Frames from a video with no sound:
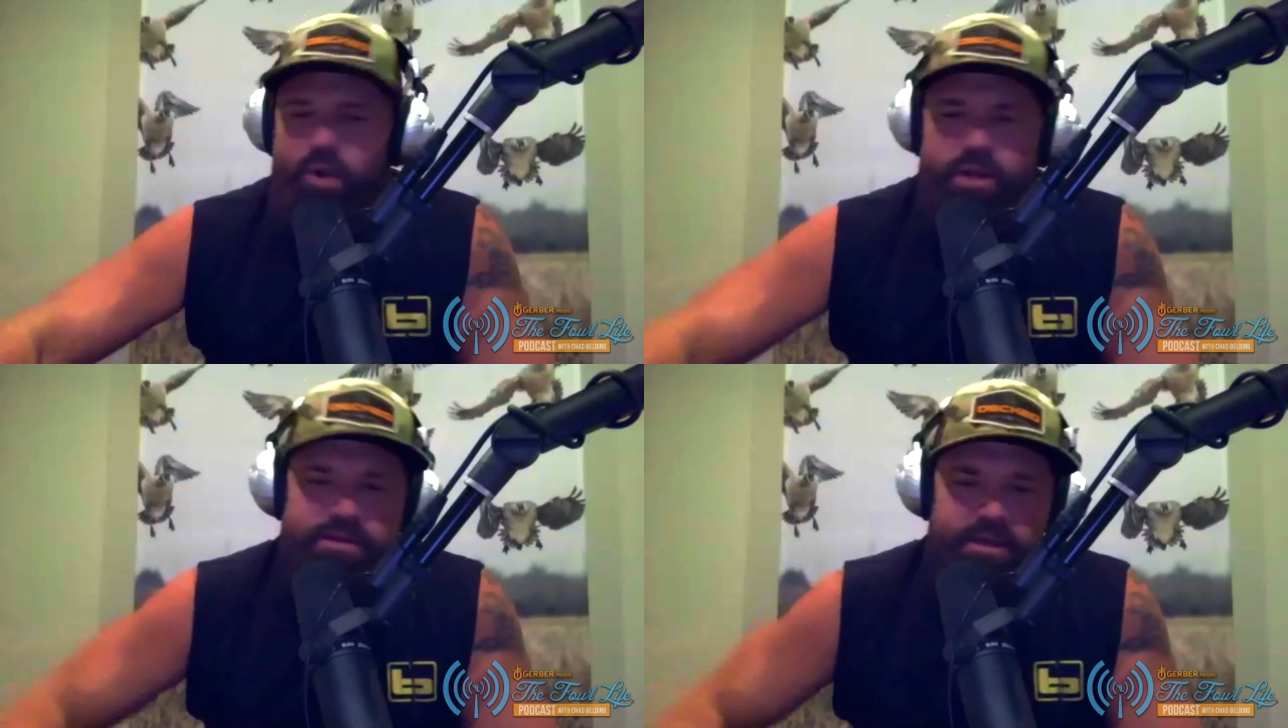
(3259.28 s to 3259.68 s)

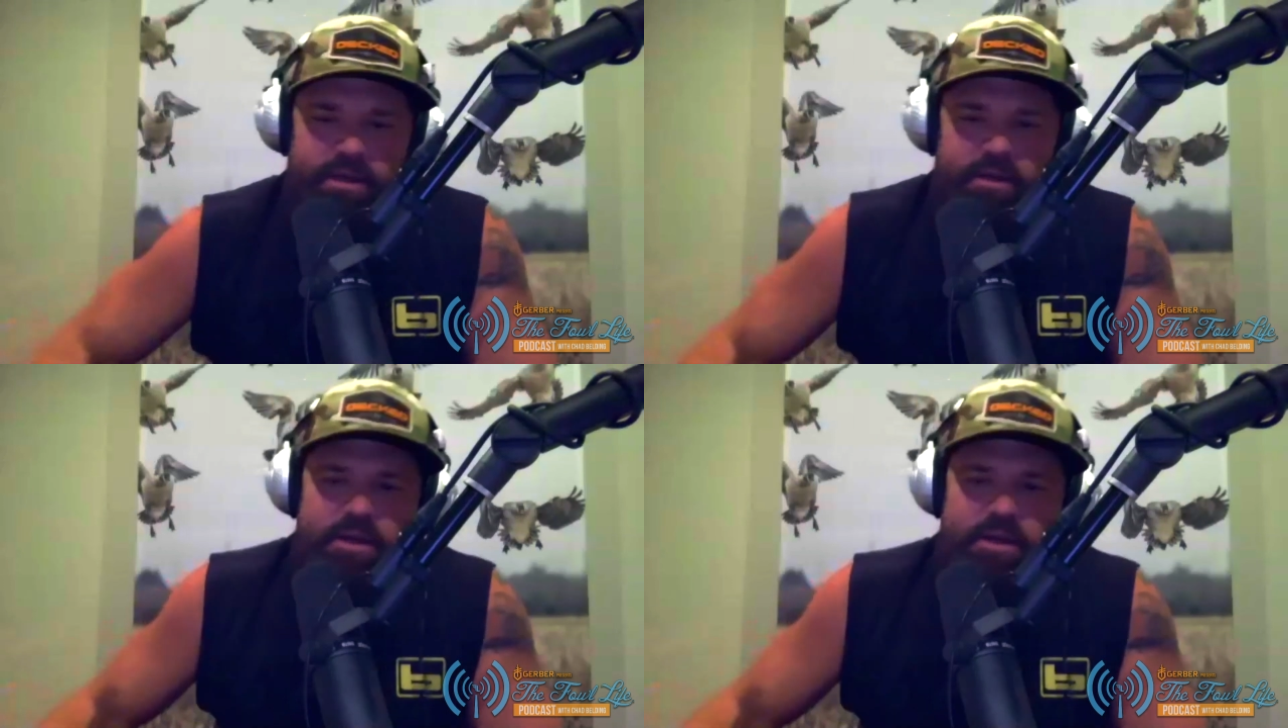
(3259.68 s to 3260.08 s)
wanting
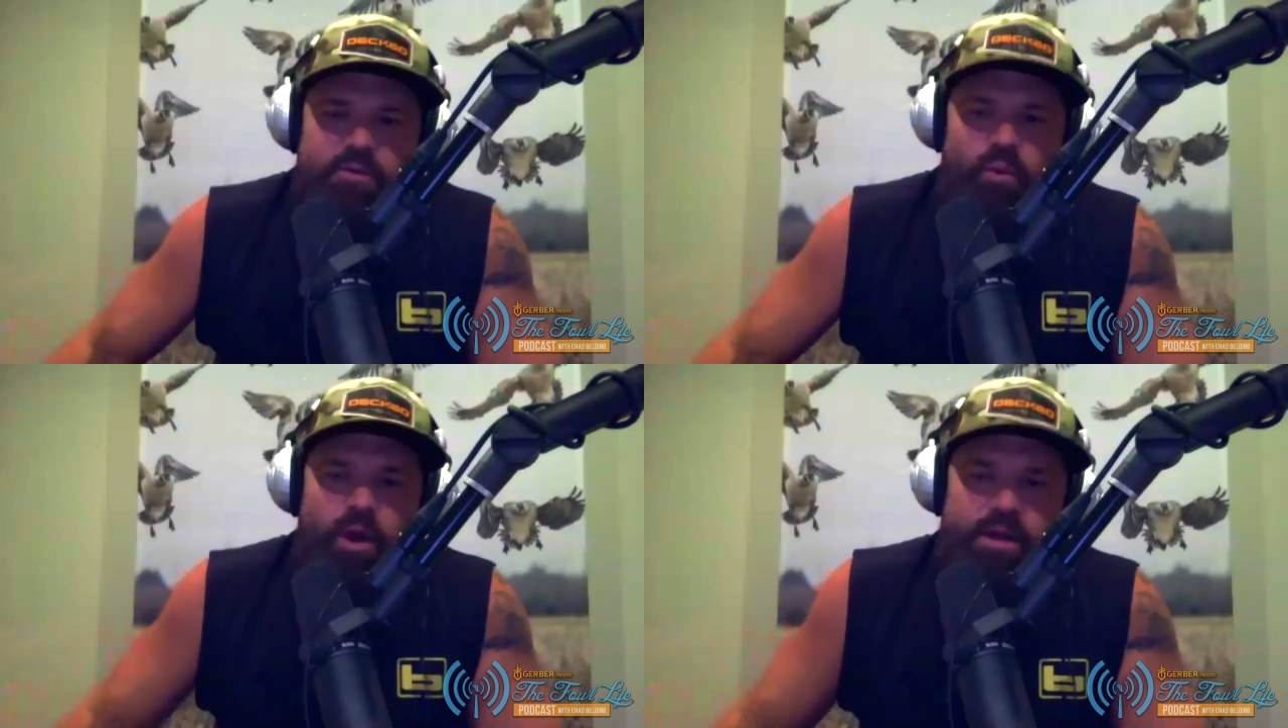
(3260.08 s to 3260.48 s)
to
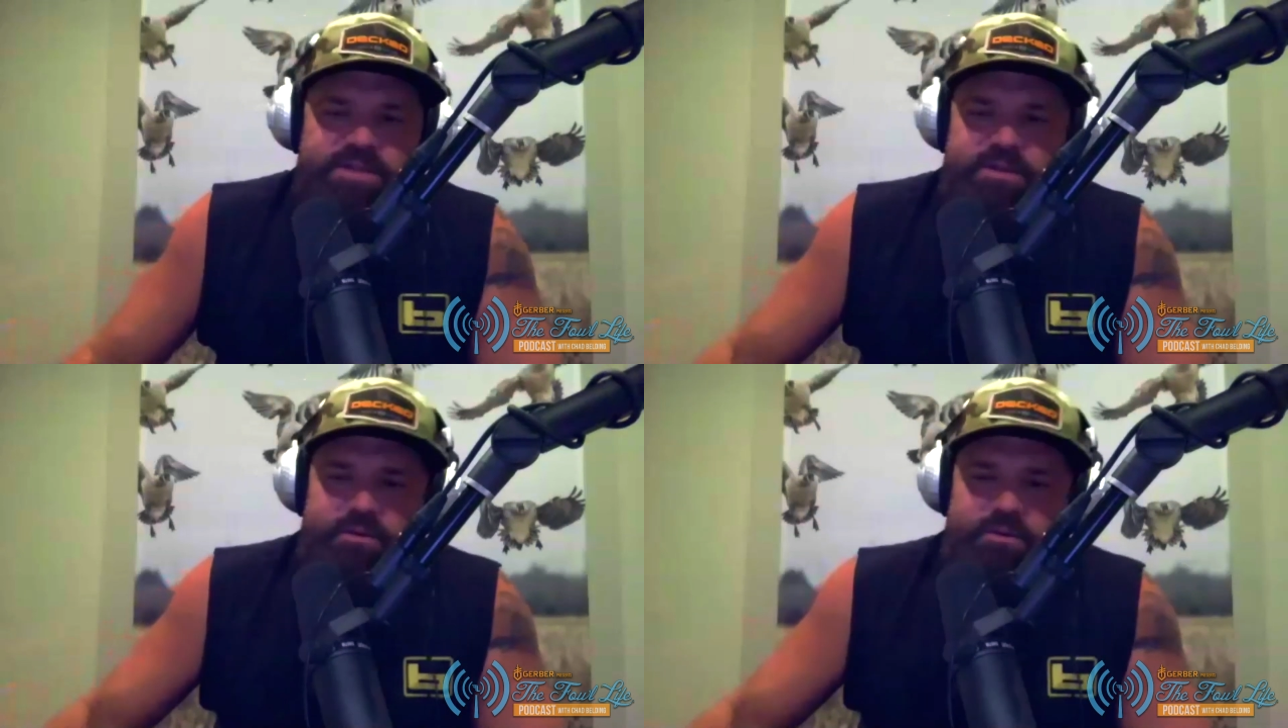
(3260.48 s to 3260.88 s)

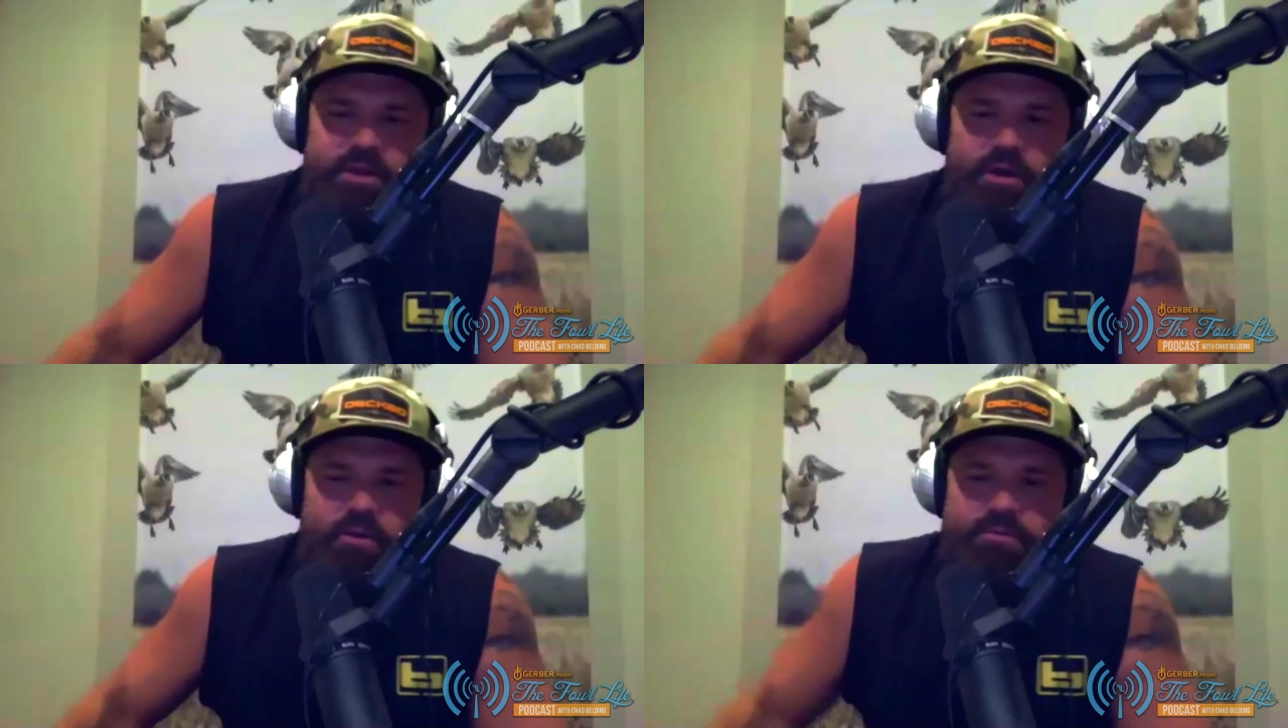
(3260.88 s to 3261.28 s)

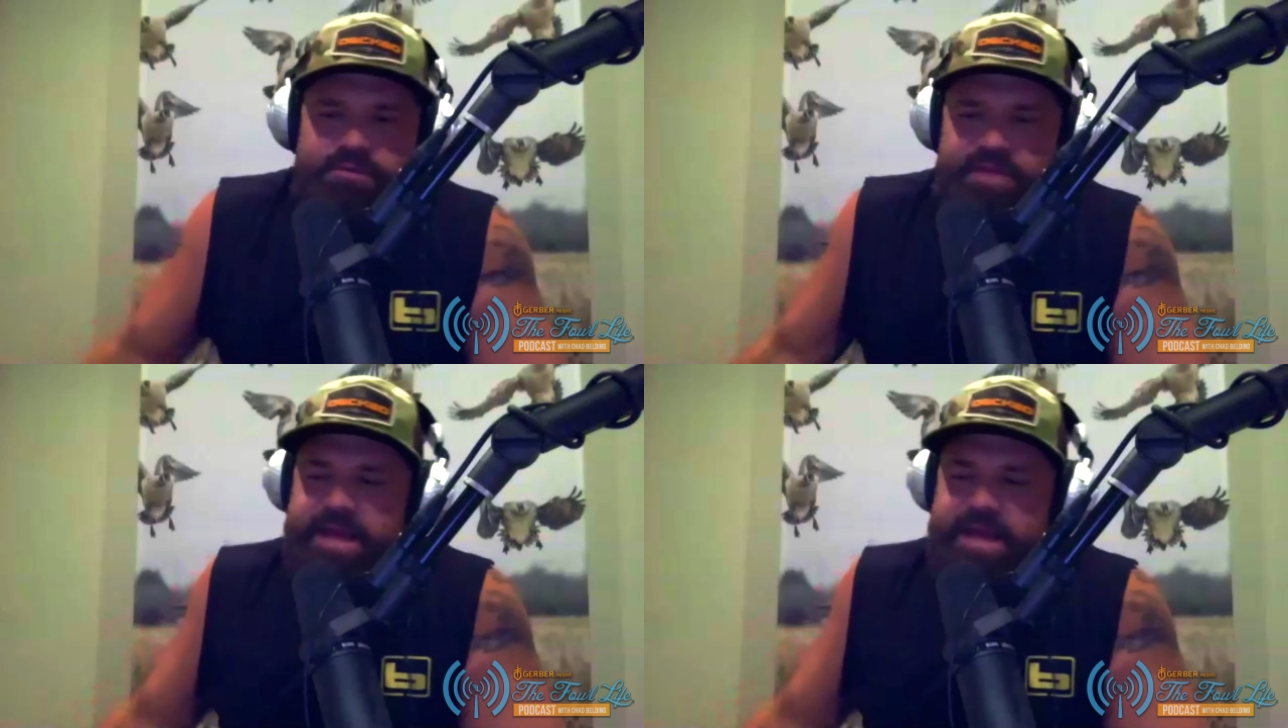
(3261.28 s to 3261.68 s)
think